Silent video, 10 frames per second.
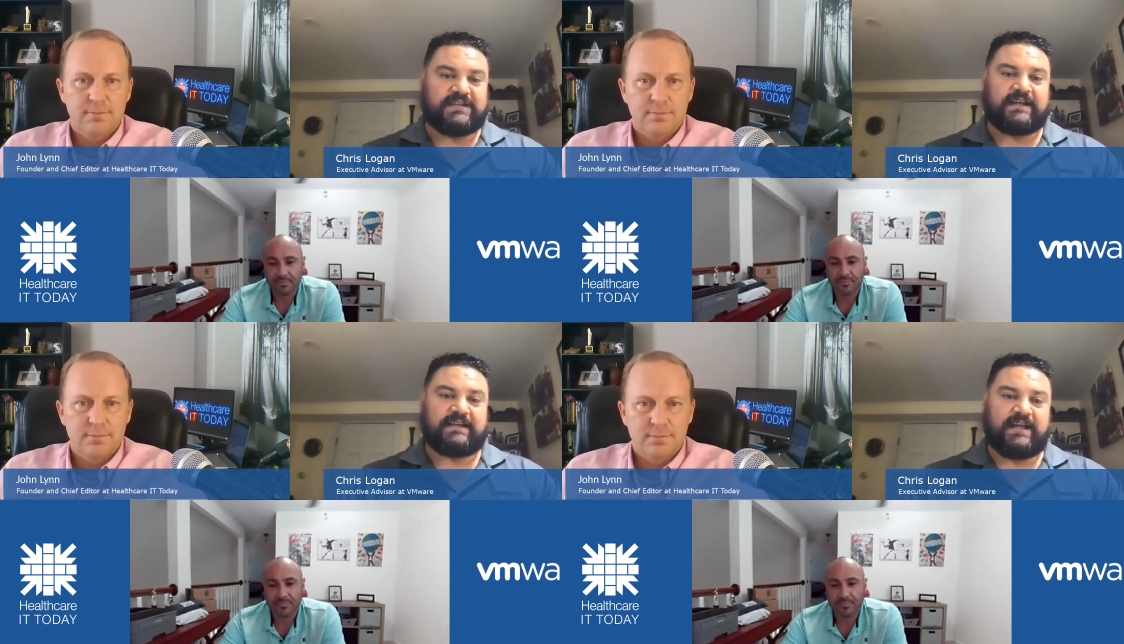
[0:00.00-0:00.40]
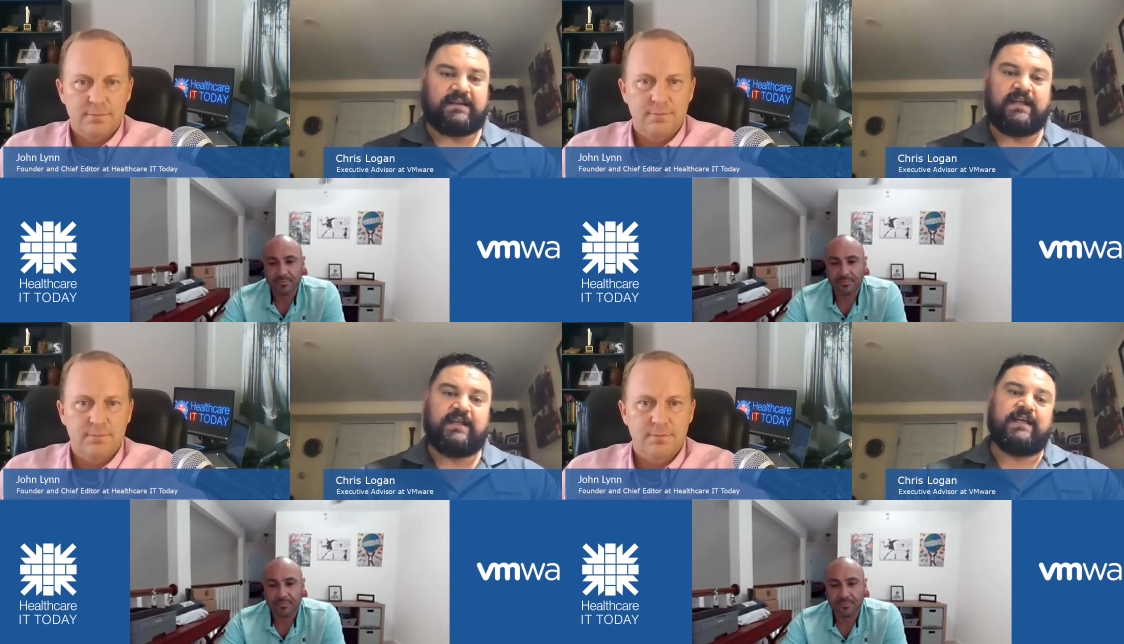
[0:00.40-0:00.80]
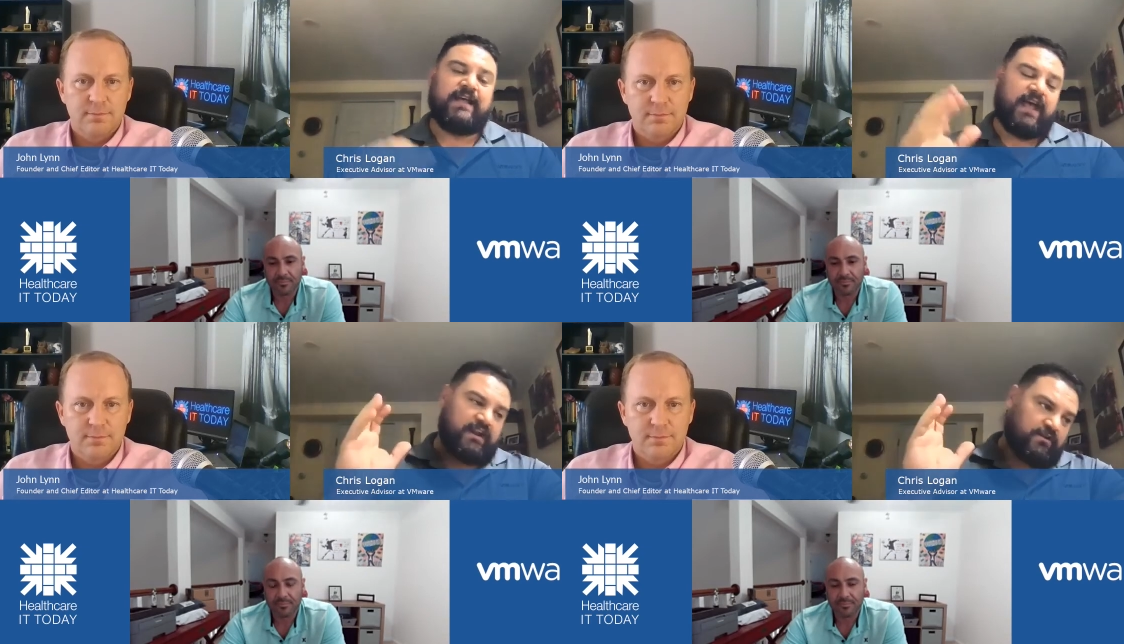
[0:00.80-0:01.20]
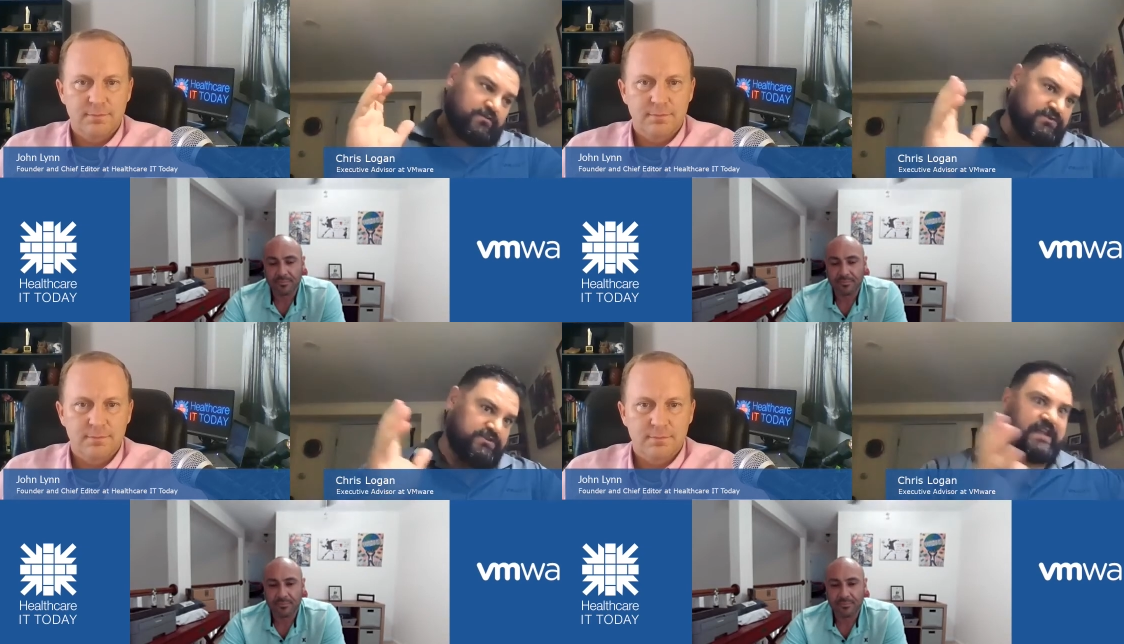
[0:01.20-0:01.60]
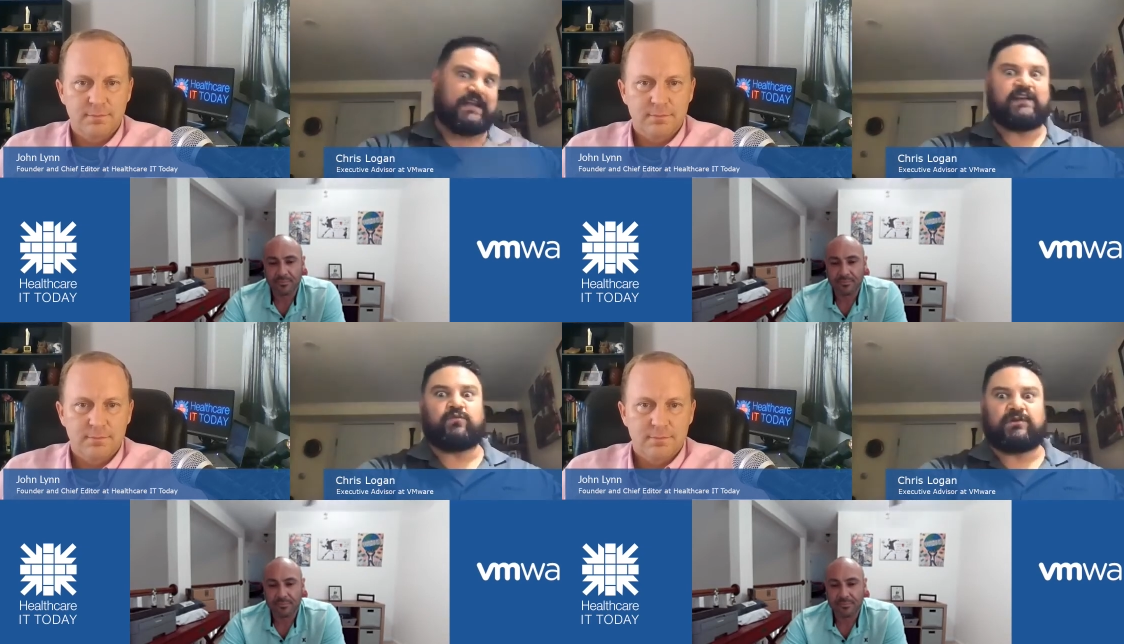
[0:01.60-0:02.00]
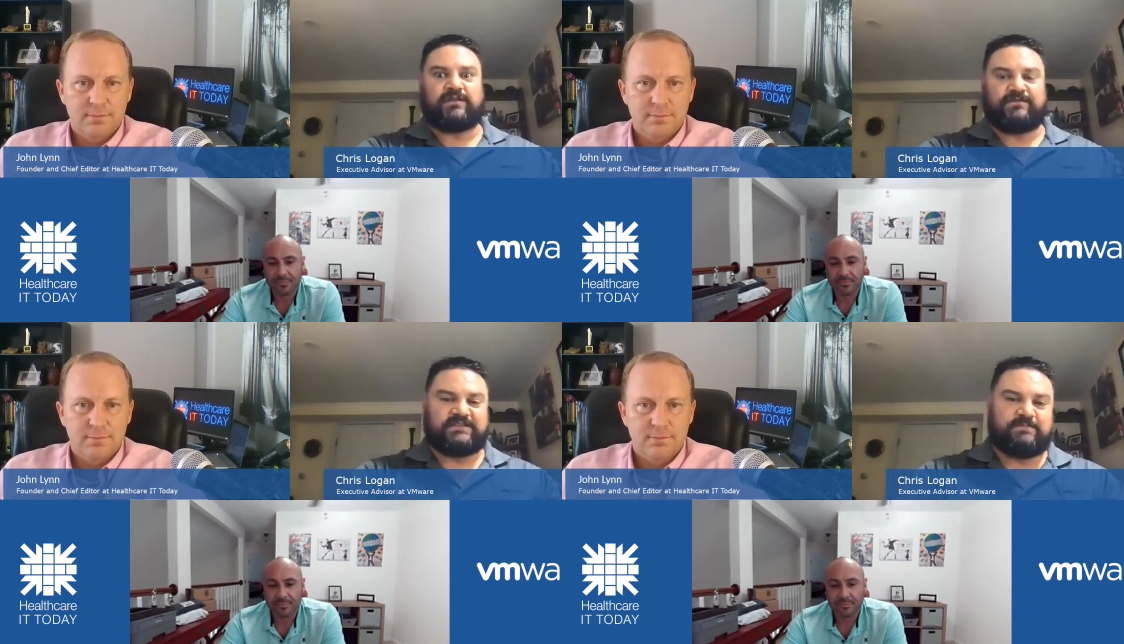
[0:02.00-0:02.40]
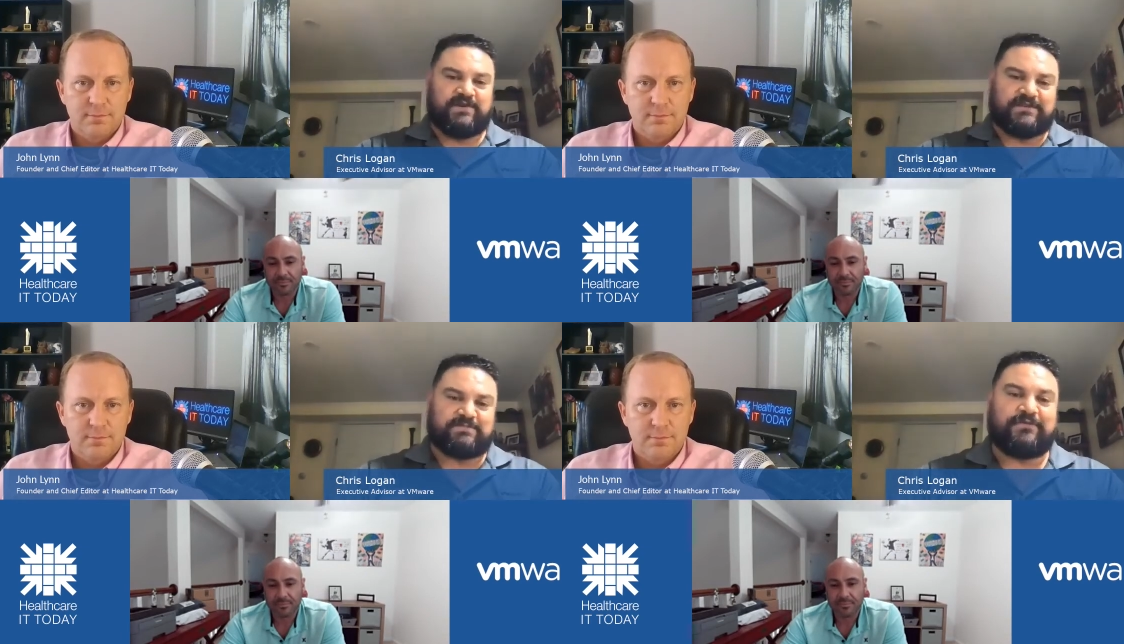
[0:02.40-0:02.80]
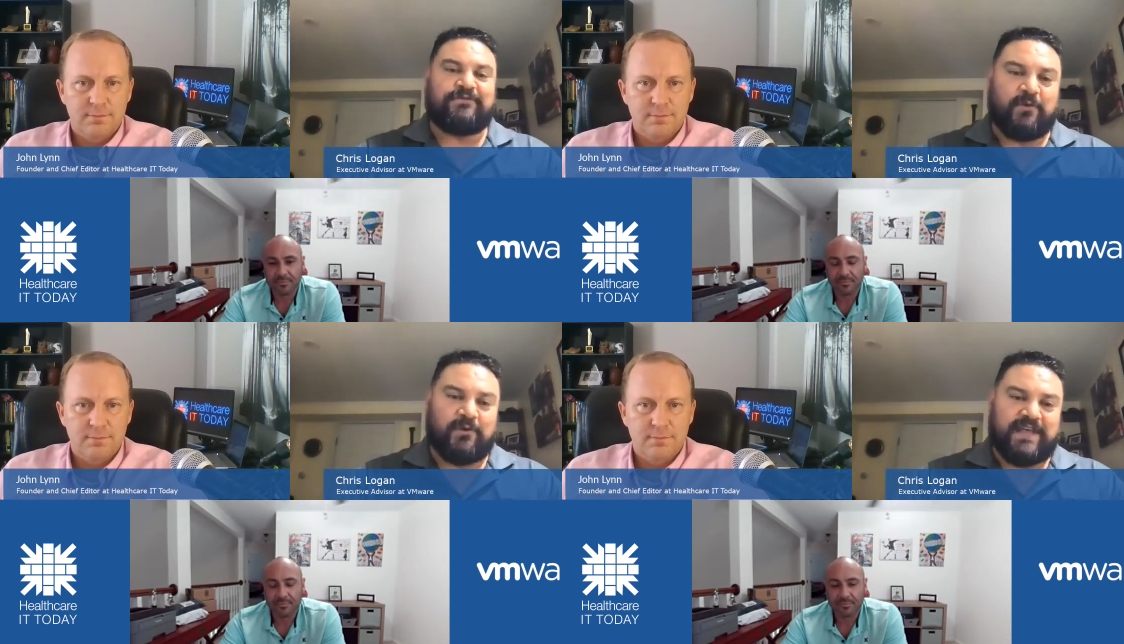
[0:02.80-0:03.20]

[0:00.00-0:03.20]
Speaker 1: decade and another decade worth of experience before